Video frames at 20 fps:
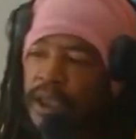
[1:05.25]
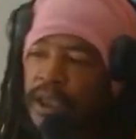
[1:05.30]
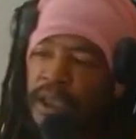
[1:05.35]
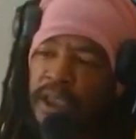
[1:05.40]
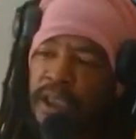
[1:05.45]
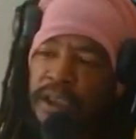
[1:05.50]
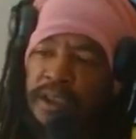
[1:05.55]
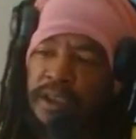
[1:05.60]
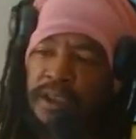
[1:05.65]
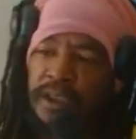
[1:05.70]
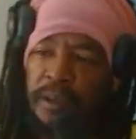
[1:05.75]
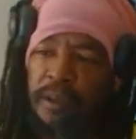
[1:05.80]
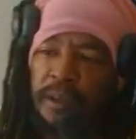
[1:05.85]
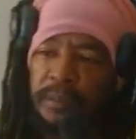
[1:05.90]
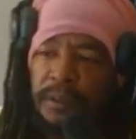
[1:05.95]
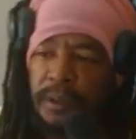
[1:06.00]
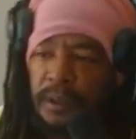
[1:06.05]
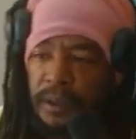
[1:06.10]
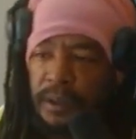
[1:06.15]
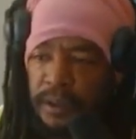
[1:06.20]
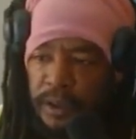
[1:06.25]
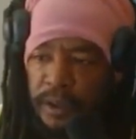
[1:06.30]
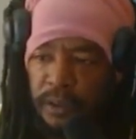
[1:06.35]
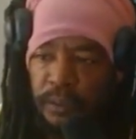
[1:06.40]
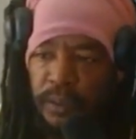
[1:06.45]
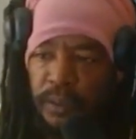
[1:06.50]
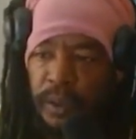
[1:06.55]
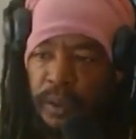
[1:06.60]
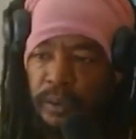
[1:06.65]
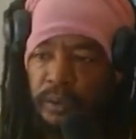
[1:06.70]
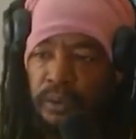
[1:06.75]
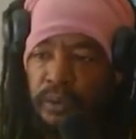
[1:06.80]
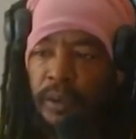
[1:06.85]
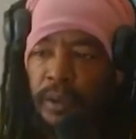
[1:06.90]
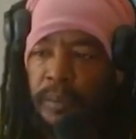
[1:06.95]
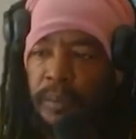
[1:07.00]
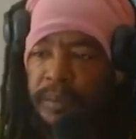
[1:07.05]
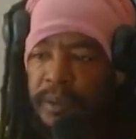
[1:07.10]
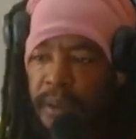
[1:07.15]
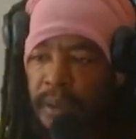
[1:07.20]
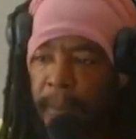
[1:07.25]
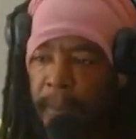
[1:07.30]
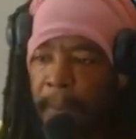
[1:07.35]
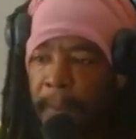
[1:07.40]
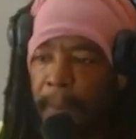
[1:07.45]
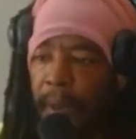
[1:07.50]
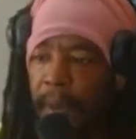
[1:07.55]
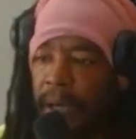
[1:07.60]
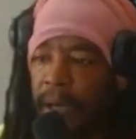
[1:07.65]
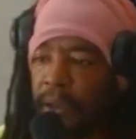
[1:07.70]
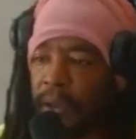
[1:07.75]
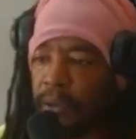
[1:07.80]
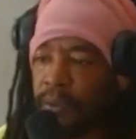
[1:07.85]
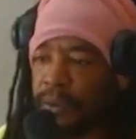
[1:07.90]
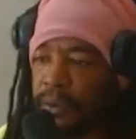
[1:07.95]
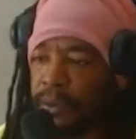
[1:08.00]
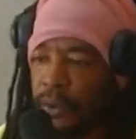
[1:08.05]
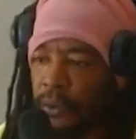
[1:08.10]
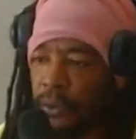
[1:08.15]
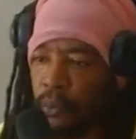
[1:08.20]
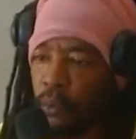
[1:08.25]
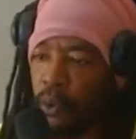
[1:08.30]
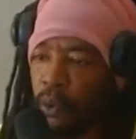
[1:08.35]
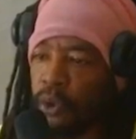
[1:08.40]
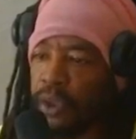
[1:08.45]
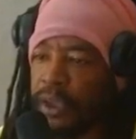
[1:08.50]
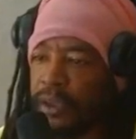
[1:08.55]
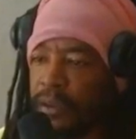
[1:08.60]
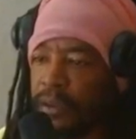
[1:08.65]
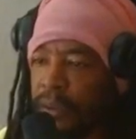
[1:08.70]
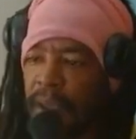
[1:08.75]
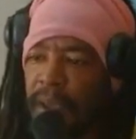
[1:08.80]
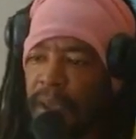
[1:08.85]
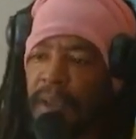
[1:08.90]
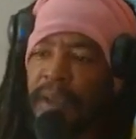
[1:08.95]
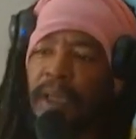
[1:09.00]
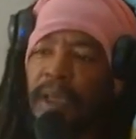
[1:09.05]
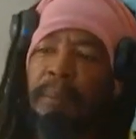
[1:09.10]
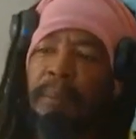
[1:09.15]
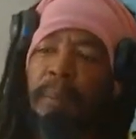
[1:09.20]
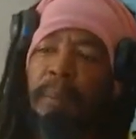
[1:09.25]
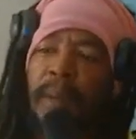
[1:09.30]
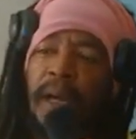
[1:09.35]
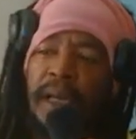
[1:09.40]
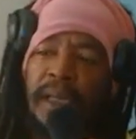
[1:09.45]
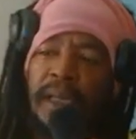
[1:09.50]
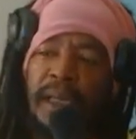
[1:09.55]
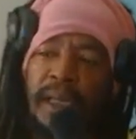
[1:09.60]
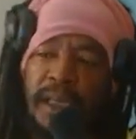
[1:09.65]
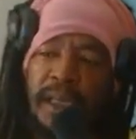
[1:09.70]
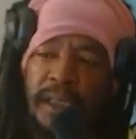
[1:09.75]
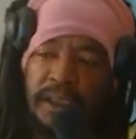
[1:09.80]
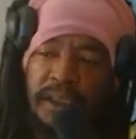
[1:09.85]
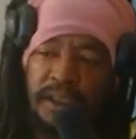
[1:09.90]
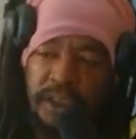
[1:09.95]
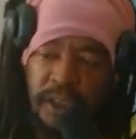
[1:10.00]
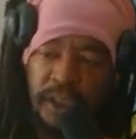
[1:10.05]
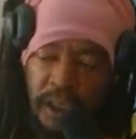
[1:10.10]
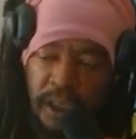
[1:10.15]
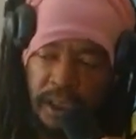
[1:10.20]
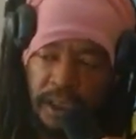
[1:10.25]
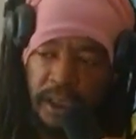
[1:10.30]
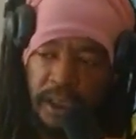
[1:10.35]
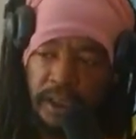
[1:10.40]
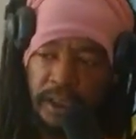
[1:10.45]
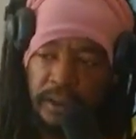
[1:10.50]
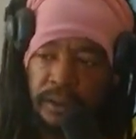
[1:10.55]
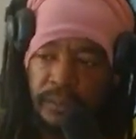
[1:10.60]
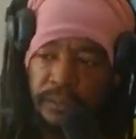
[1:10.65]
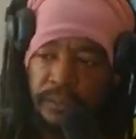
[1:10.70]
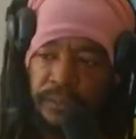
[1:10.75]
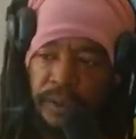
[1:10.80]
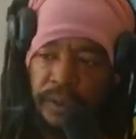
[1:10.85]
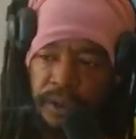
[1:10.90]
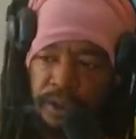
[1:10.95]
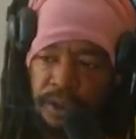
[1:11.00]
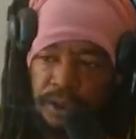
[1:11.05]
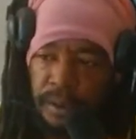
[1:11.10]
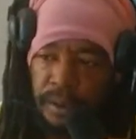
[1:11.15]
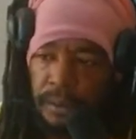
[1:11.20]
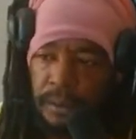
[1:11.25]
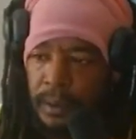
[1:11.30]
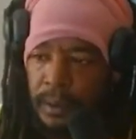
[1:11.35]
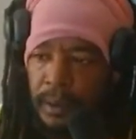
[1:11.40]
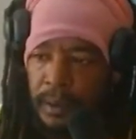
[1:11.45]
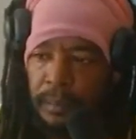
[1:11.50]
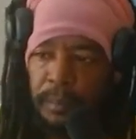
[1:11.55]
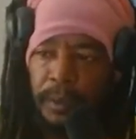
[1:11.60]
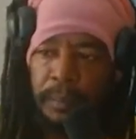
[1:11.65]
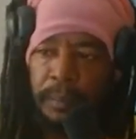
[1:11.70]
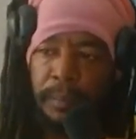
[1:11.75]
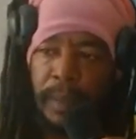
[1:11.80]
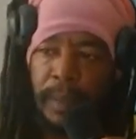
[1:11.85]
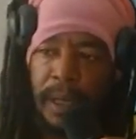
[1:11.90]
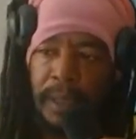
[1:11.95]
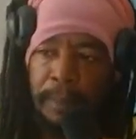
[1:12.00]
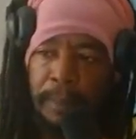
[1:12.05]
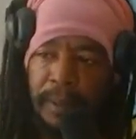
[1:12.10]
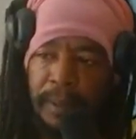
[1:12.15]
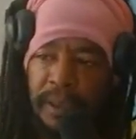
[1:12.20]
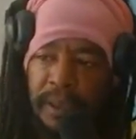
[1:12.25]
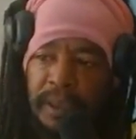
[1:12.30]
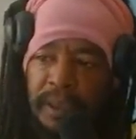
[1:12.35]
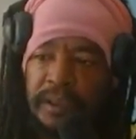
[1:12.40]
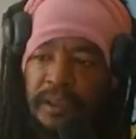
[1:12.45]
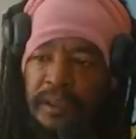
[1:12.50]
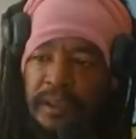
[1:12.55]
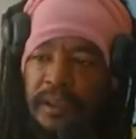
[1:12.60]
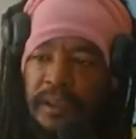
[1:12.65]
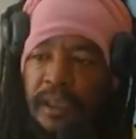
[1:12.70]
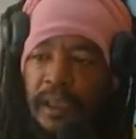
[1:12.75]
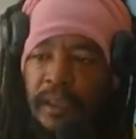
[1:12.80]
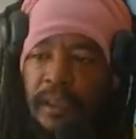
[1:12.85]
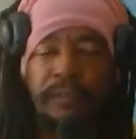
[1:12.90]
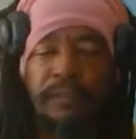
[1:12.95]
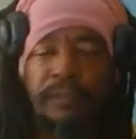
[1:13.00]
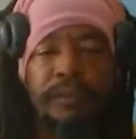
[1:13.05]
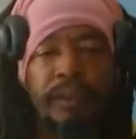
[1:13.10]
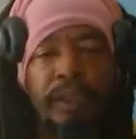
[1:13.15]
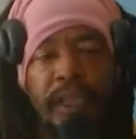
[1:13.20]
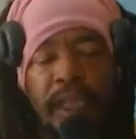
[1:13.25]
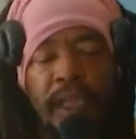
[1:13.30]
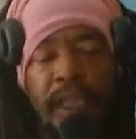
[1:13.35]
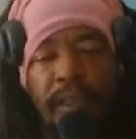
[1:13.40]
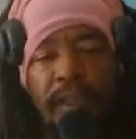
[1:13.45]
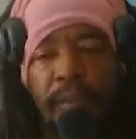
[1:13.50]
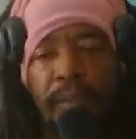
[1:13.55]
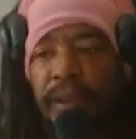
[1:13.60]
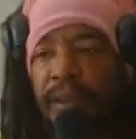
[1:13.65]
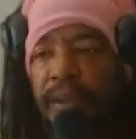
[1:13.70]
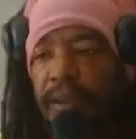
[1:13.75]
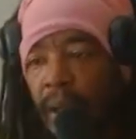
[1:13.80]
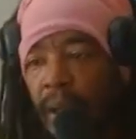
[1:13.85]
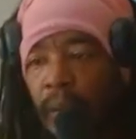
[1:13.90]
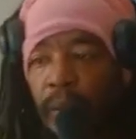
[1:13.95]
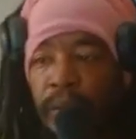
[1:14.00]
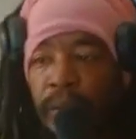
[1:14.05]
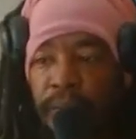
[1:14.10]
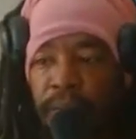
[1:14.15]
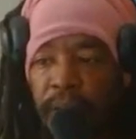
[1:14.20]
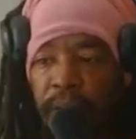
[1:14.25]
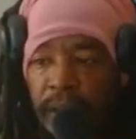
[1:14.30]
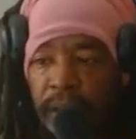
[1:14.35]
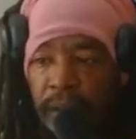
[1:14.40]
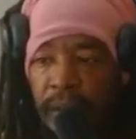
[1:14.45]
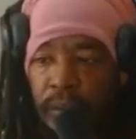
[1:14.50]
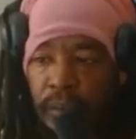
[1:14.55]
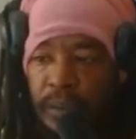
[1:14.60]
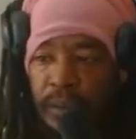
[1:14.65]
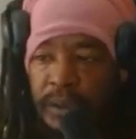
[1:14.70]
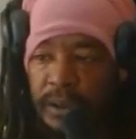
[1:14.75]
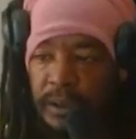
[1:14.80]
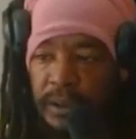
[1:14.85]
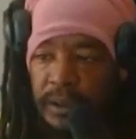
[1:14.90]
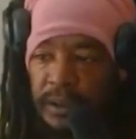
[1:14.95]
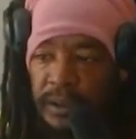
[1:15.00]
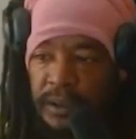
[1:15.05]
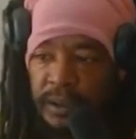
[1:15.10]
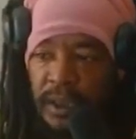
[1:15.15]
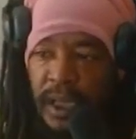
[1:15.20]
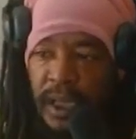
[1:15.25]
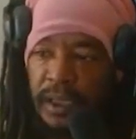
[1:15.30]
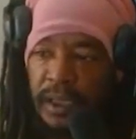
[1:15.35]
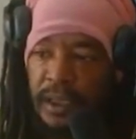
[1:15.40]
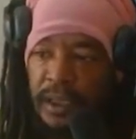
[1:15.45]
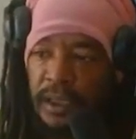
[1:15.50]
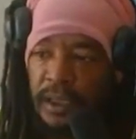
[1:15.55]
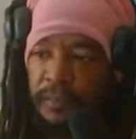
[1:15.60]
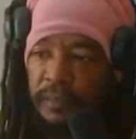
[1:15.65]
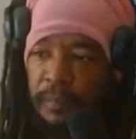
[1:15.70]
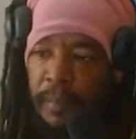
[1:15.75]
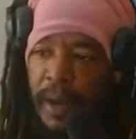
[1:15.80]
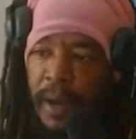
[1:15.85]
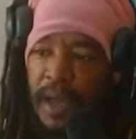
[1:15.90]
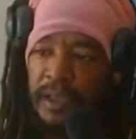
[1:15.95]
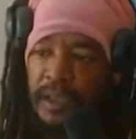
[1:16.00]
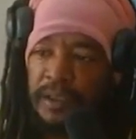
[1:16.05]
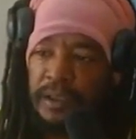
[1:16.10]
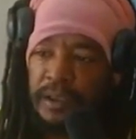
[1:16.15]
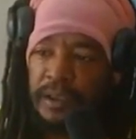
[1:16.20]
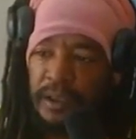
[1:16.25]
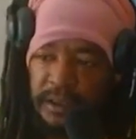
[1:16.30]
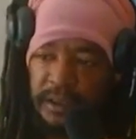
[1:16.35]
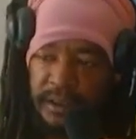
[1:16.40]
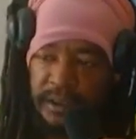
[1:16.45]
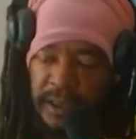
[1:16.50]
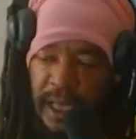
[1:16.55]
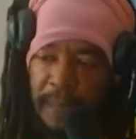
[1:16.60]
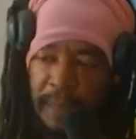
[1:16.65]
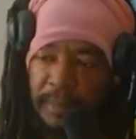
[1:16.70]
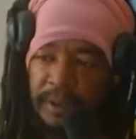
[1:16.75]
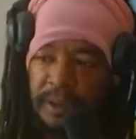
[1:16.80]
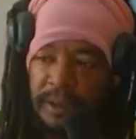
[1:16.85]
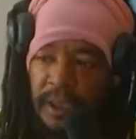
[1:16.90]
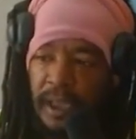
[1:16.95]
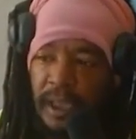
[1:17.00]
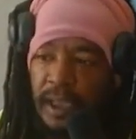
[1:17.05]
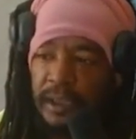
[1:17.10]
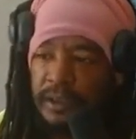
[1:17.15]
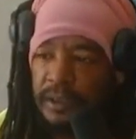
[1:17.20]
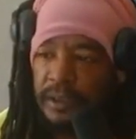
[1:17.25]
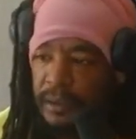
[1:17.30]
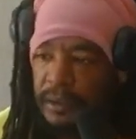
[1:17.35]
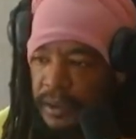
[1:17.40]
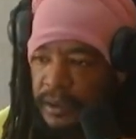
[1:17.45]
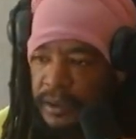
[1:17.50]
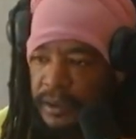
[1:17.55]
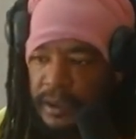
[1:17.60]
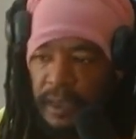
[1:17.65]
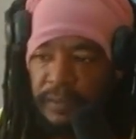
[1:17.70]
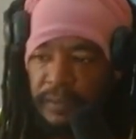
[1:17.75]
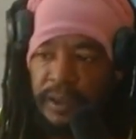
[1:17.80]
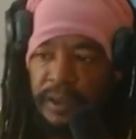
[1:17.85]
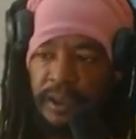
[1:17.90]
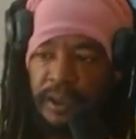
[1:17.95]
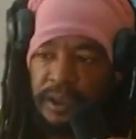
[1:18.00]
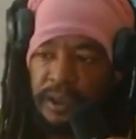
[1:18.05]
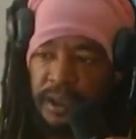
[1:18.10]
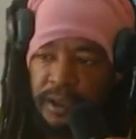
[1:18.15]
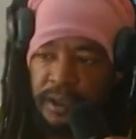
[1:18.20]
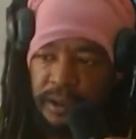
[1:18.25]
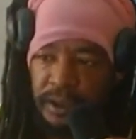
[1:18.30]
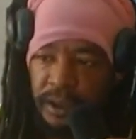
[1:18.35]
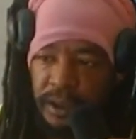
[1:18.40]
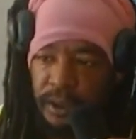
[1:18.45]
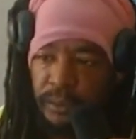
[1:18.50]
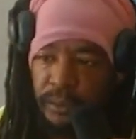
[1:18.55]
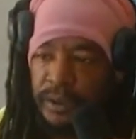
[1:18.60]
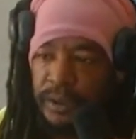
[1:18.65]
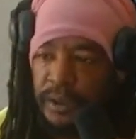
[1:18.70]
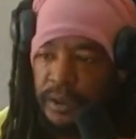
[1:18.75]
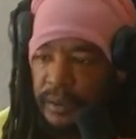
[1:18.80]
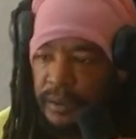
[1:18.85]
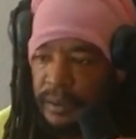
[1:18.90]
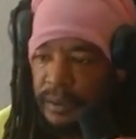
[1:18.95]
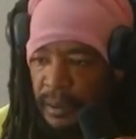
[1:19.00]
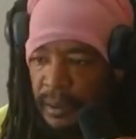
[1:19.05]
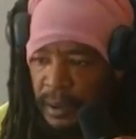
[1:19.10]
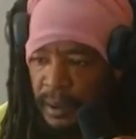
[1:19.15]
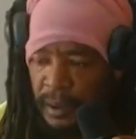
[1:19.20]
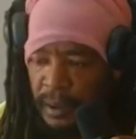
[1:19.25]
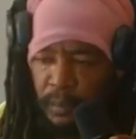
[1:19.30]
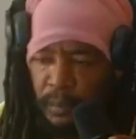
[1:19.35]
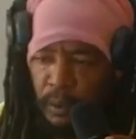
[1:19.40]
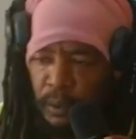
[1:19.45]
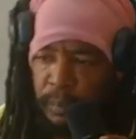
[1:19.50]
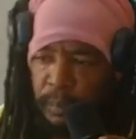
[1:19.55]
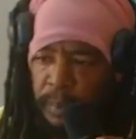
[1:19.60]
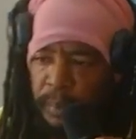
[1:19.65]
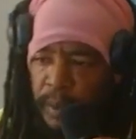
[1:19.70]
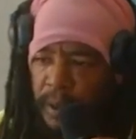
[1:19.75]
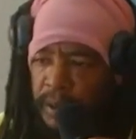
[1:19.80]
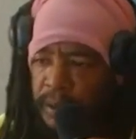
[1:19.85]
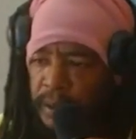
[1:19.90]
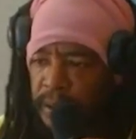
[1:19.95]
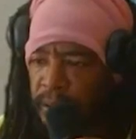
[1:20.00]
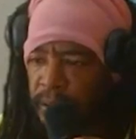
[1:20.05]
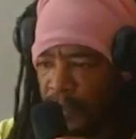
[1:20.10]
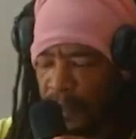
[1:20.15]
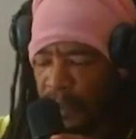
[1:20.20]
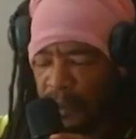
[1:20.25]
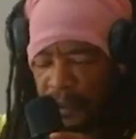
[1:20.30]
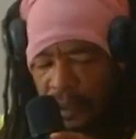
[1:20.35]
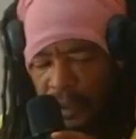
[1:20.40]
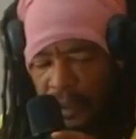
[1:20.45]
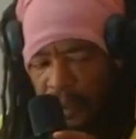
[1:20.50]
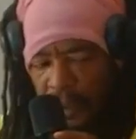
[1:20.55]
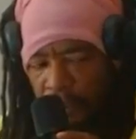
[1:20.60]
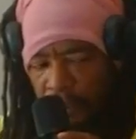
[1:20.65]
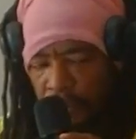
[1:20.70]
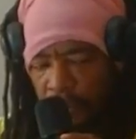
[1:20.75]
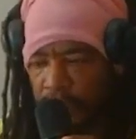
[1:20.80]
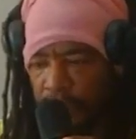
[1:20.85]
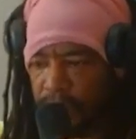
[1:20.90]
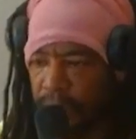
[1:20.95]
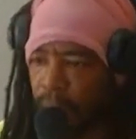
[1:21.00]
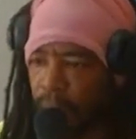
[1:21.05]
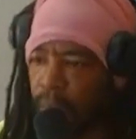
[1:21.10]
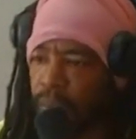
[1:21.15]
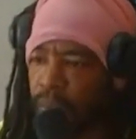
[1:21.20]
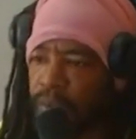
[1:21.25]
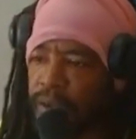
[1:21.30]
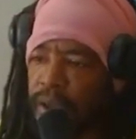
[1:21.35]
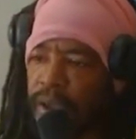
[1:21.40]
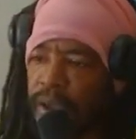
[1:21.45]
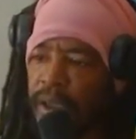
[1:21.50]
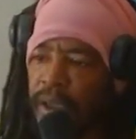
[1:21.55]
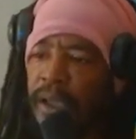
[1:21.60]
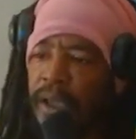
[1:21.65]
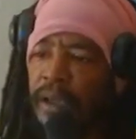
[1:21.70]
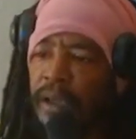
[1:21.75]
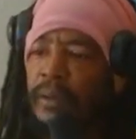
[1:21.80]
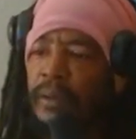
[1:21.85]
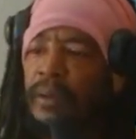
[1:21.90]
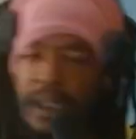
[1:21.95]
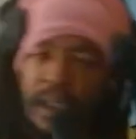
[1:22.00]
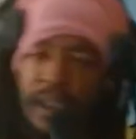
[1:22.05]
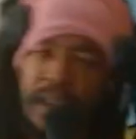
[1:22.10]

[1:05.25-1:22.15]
Each attempt to derail Trump's empire was thwarted, not by angelic intervention, but by Blaze's love for cannabis. What followed was a saga of botched sabotage, devilish excuses, and more puns than there are souls in hell.